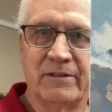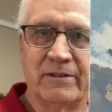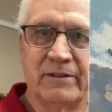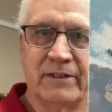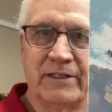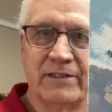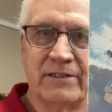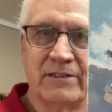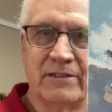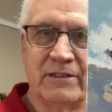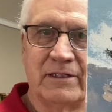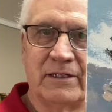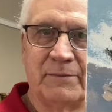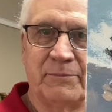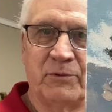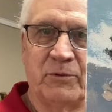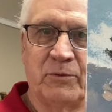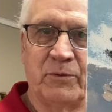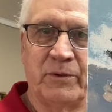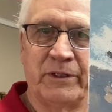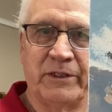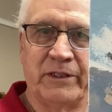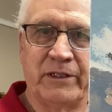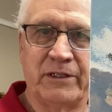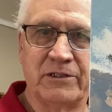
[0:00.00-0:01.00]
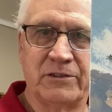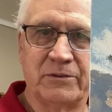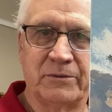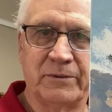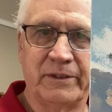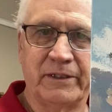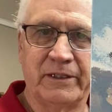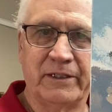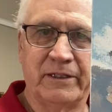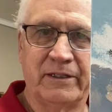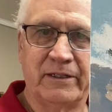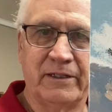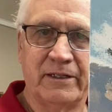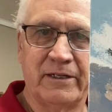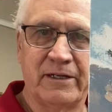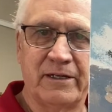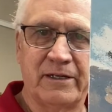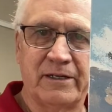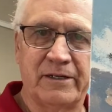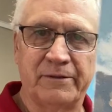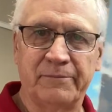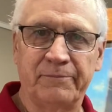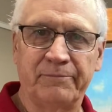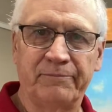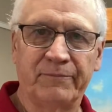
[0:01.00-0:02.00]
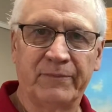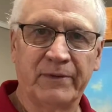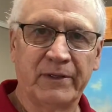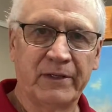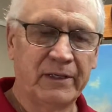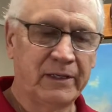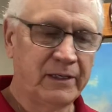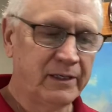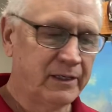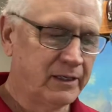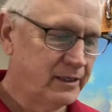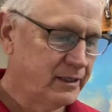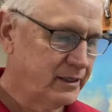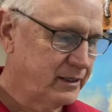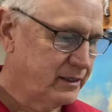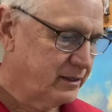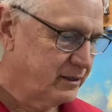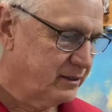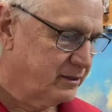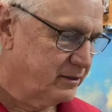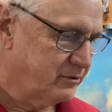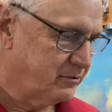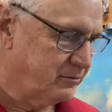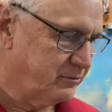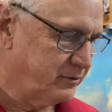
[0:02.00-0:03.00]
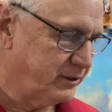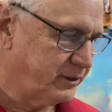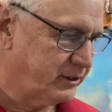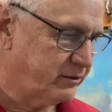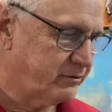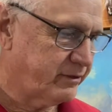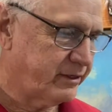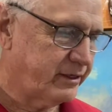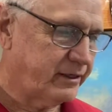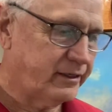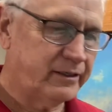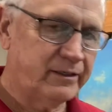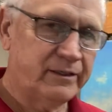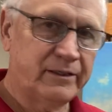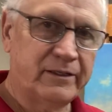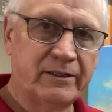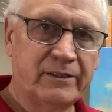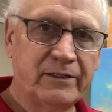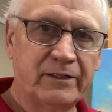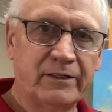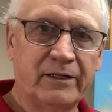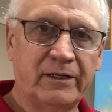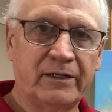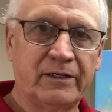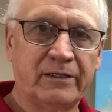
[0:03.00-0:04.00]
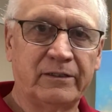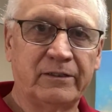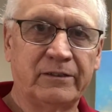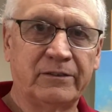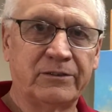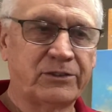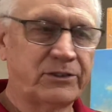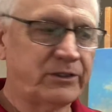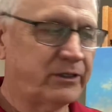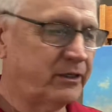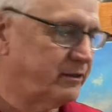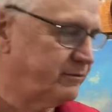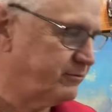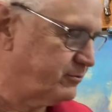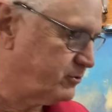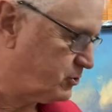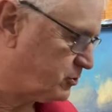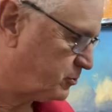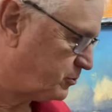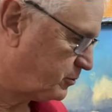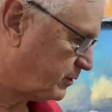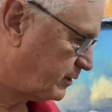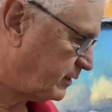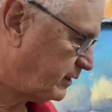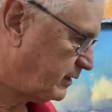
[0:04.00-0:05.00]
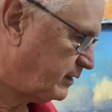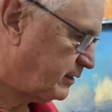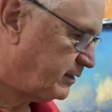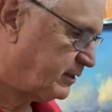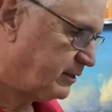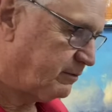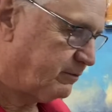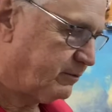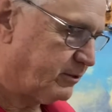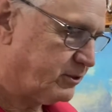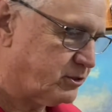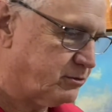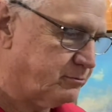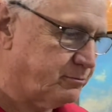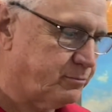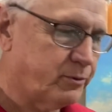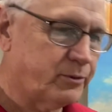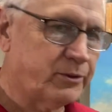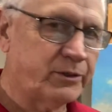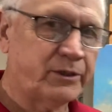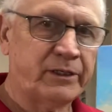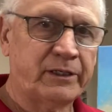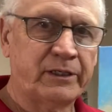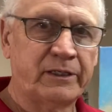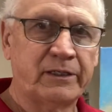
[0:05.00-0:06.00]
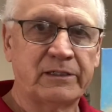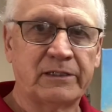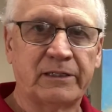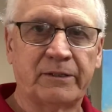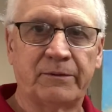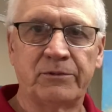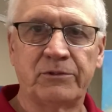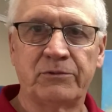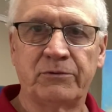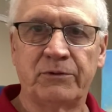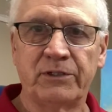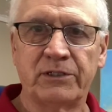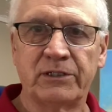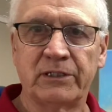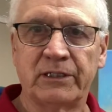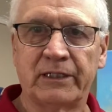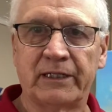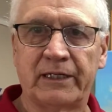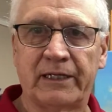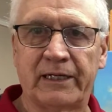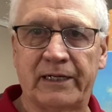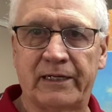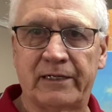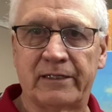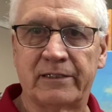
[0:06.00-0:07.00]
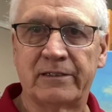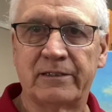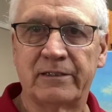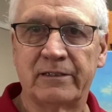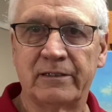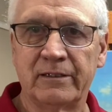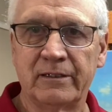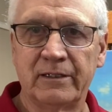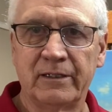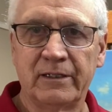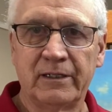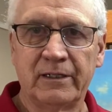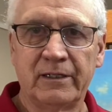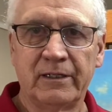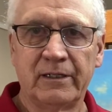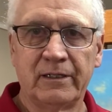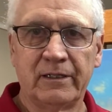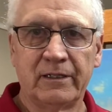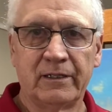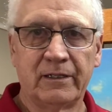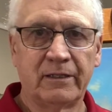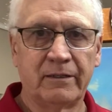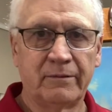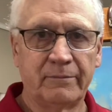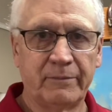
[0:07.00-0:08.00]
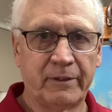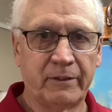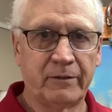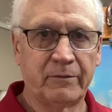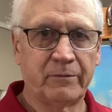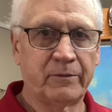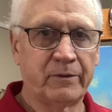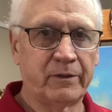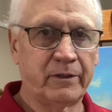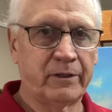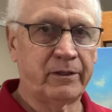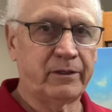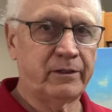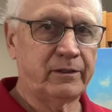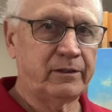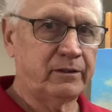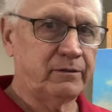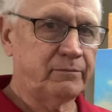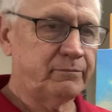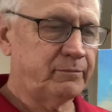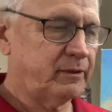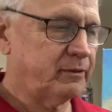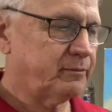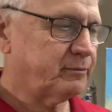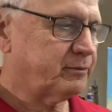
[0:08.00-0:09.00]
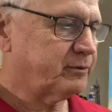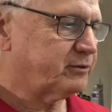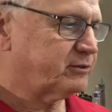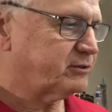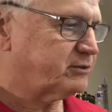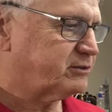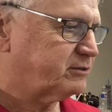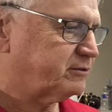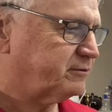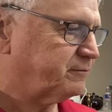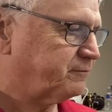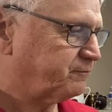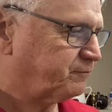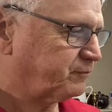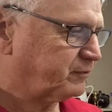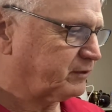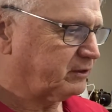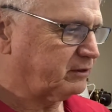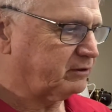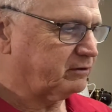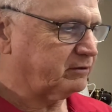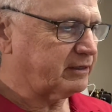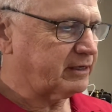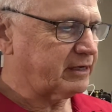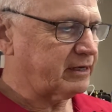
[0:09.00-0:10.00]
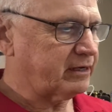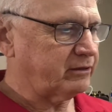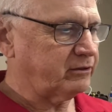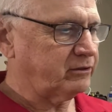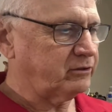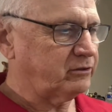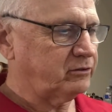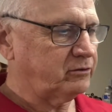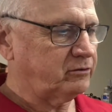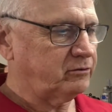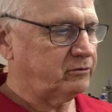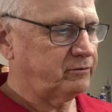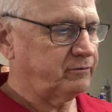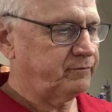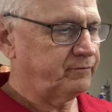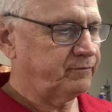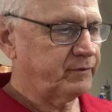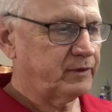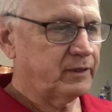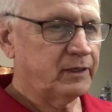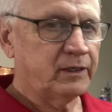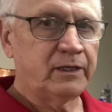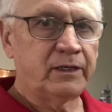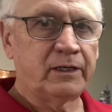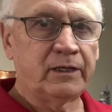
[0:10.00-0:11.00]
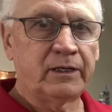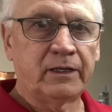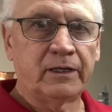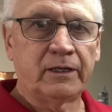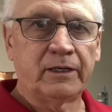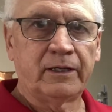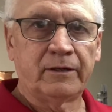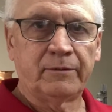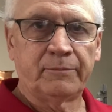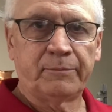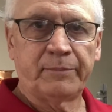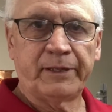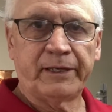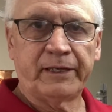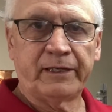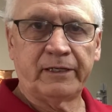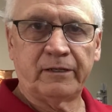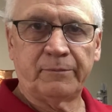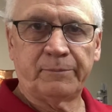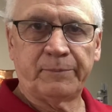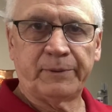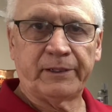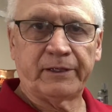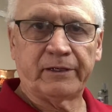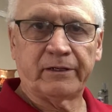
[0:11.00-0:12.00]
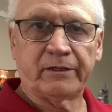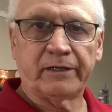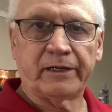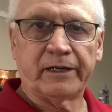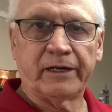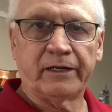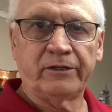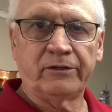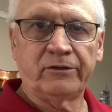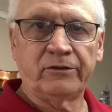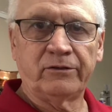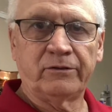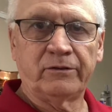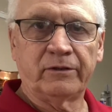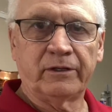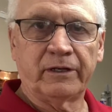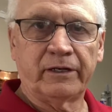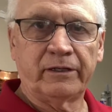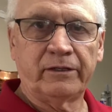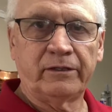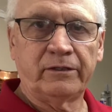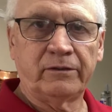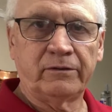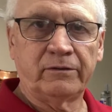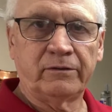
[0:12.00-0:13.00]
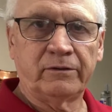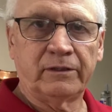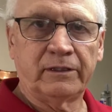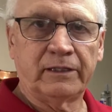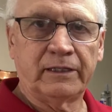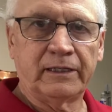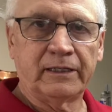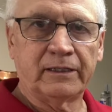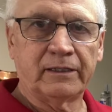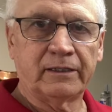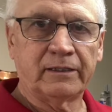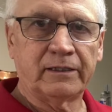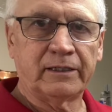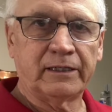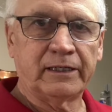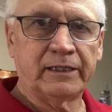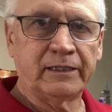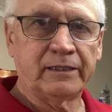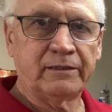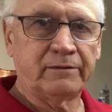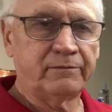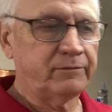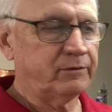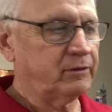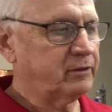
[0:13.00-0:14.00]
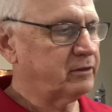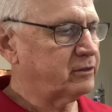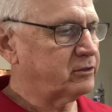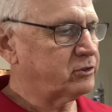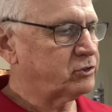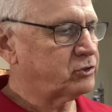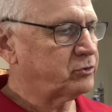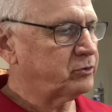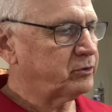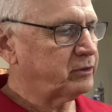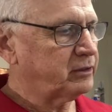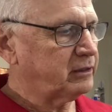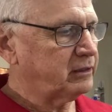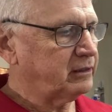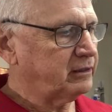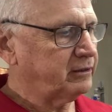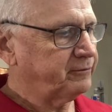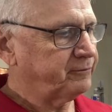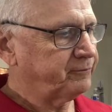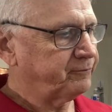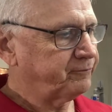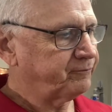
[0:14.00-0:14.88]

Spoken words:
lesson number 1 this week. Really great little study of a tree. And what's important is I was recently asked by one of the members, how do you paint up here? How do you get into the tree,